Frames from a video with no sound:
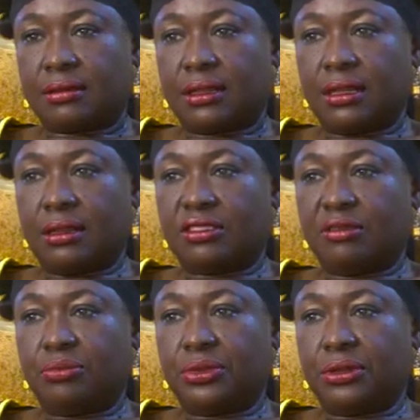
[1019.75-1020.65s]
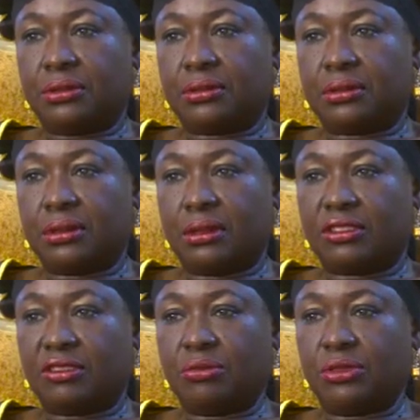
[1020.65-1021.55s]
a lot of bills, a lot
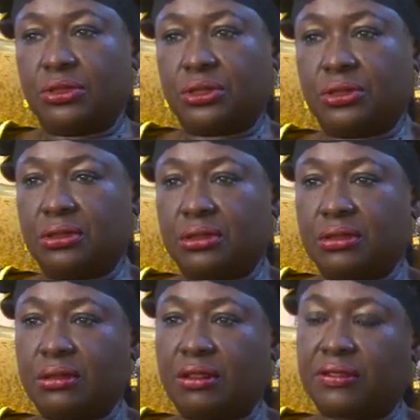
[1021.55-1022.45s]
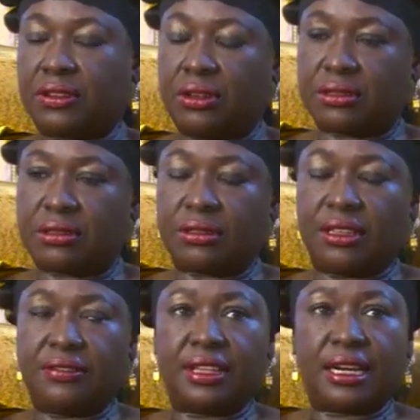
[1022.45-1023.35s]
of motions. Of course,
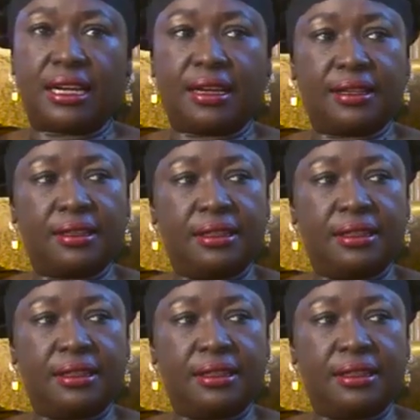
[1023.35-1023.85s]
if there are